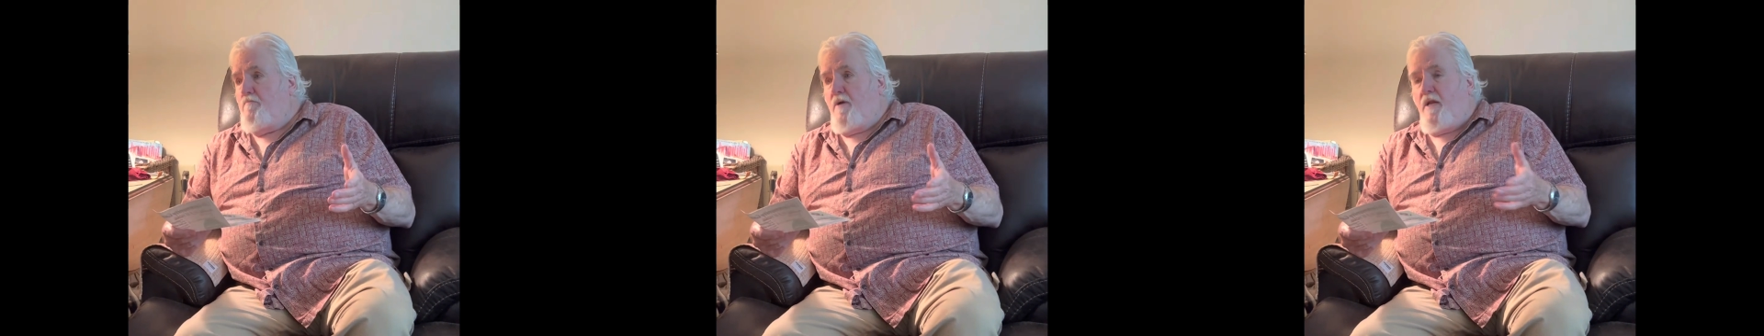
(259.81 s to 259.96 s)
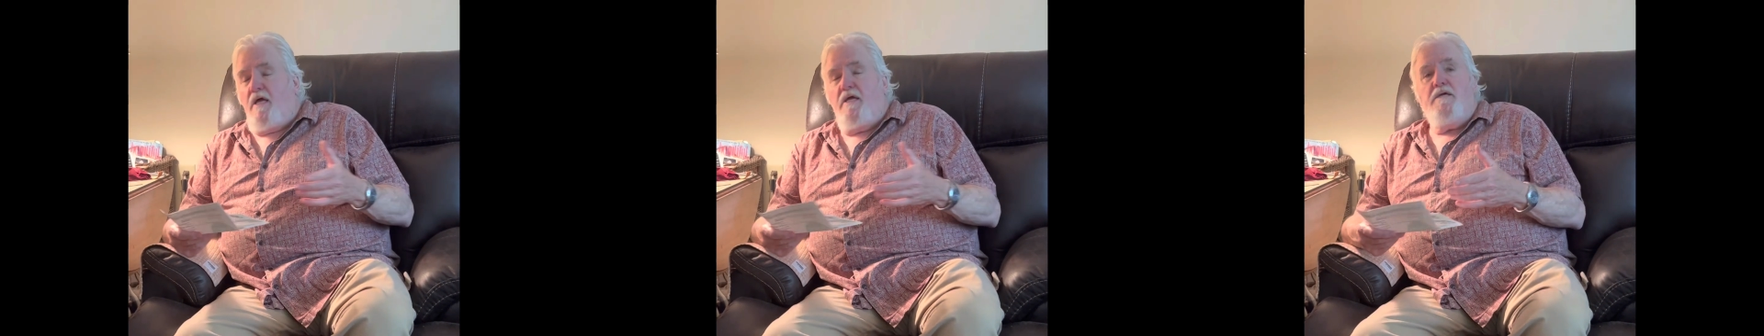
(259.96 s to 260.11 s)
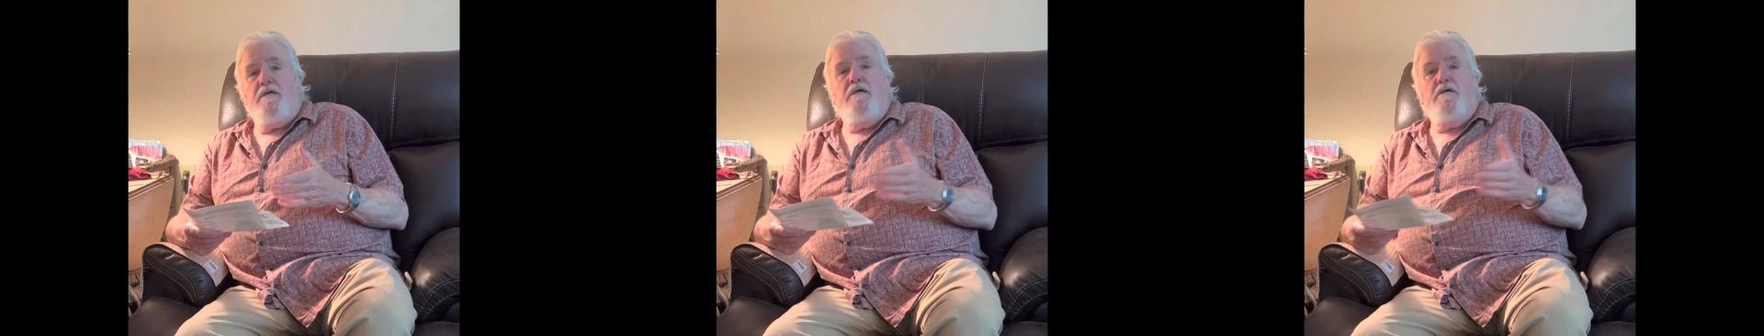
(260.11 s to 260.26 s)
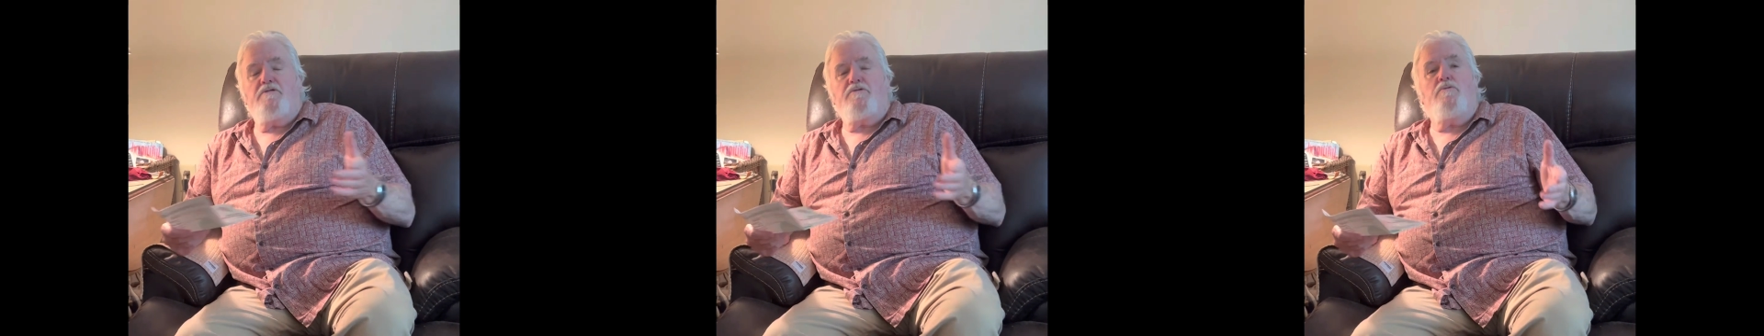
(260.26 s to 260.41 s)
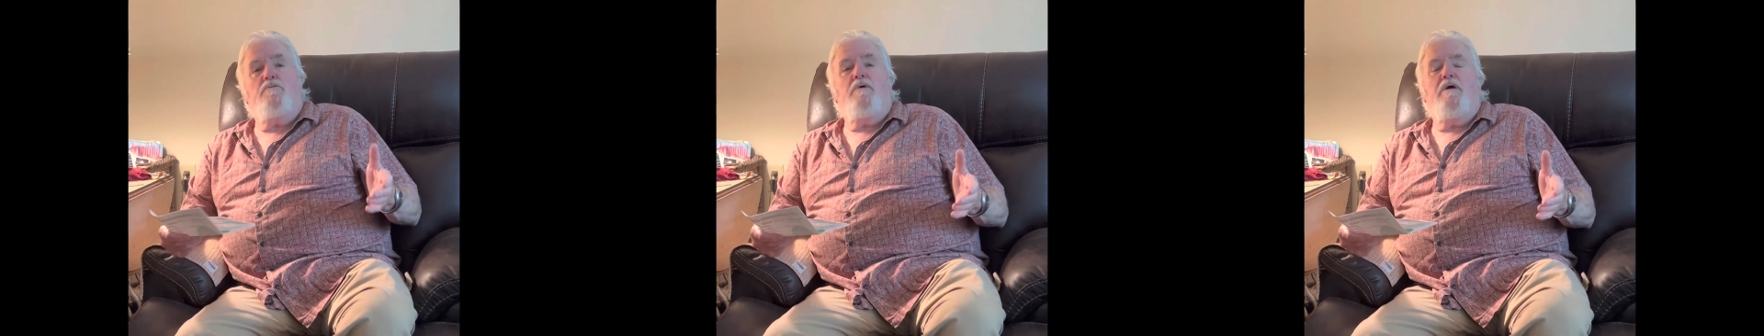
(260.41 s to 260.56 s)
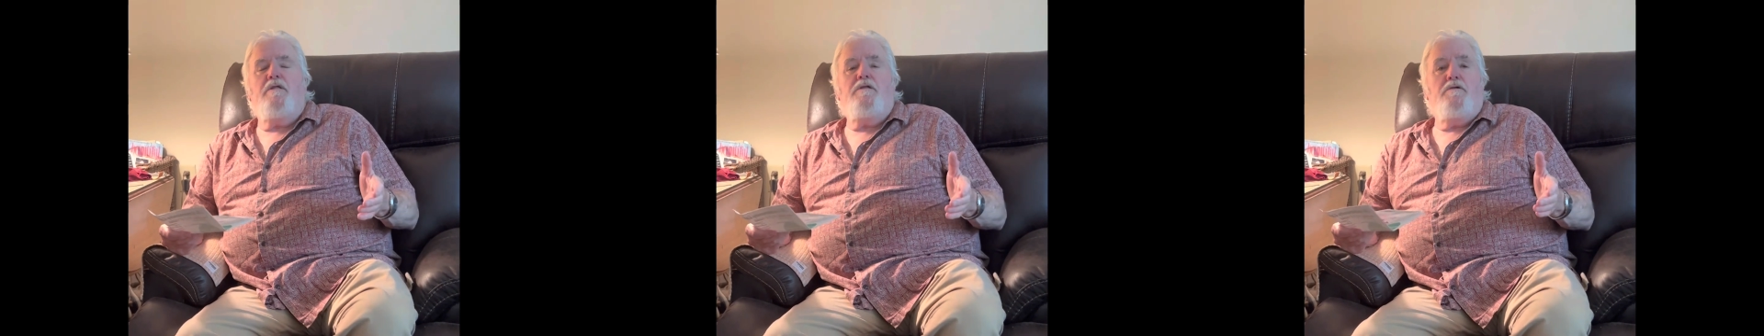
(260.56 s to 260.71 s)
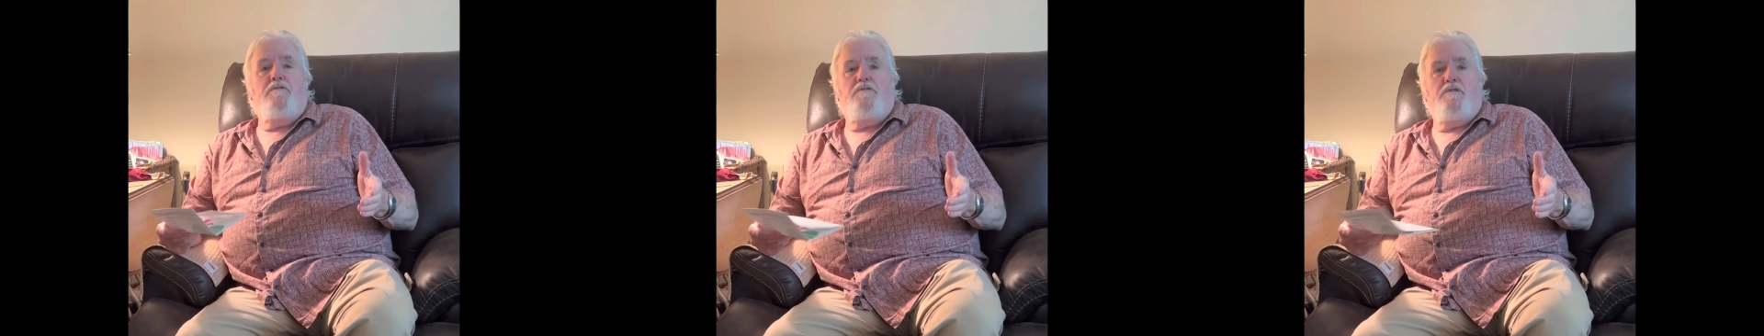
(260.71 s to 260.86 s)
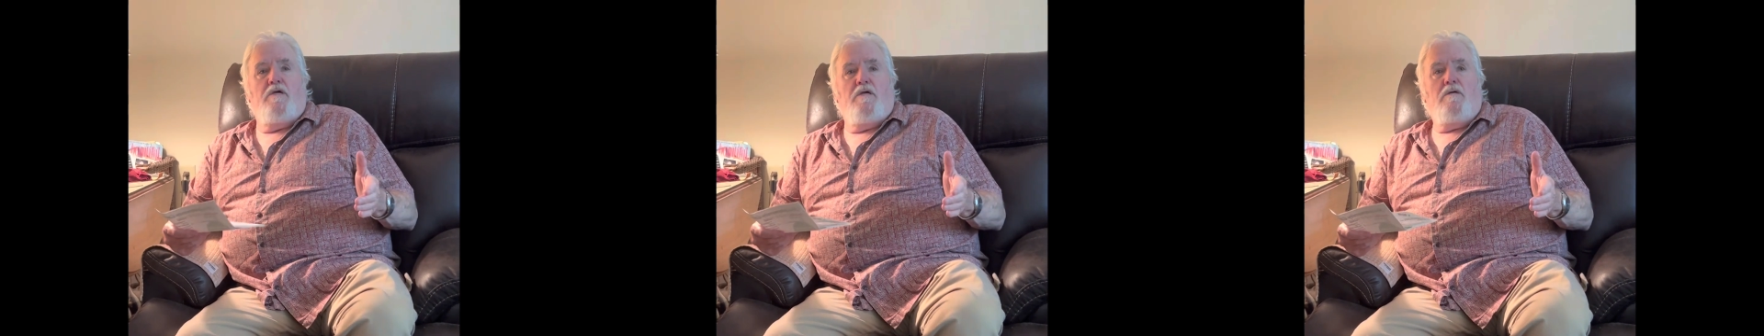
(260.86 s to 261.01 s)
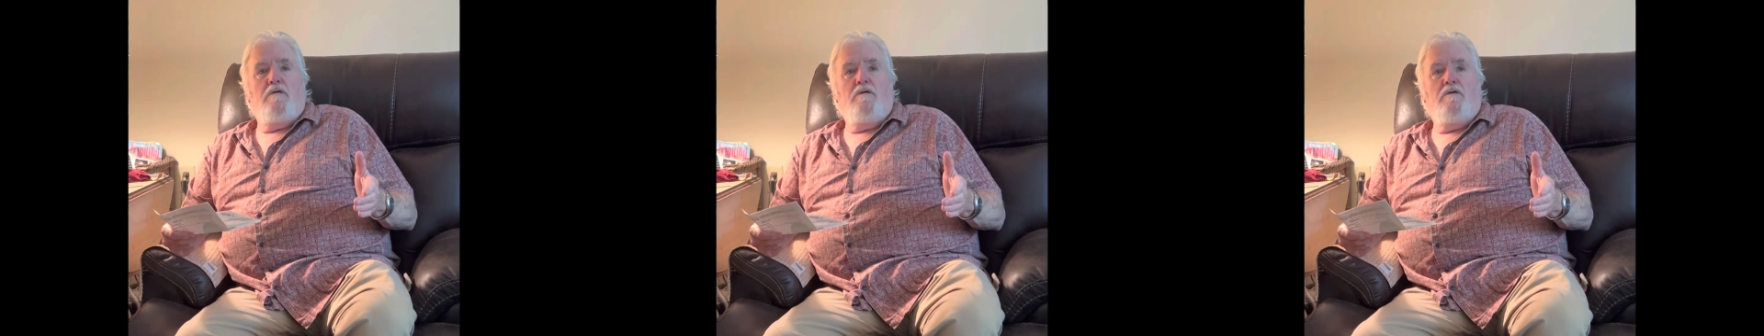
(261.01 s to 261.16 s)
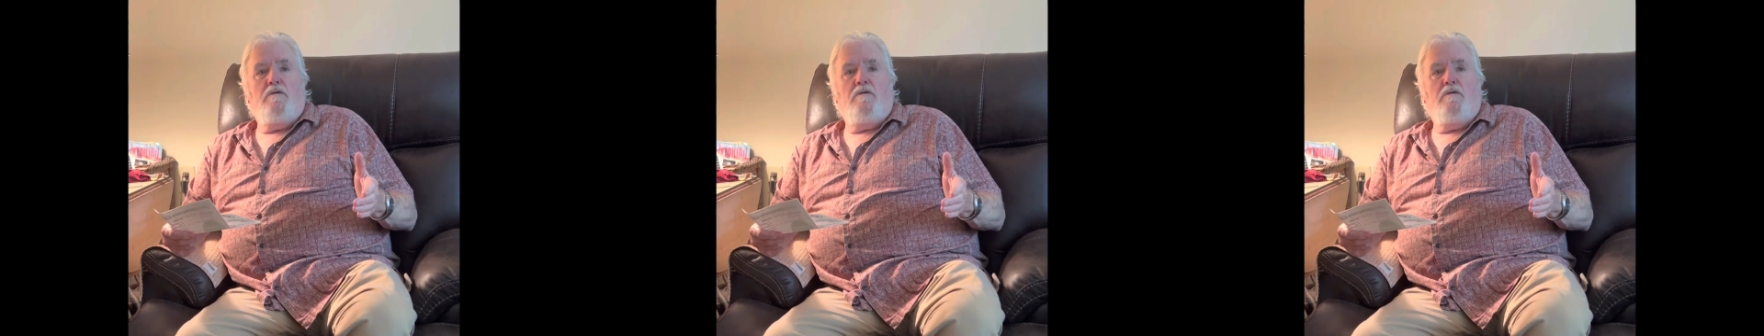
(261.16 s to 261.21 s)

but I can't do anything.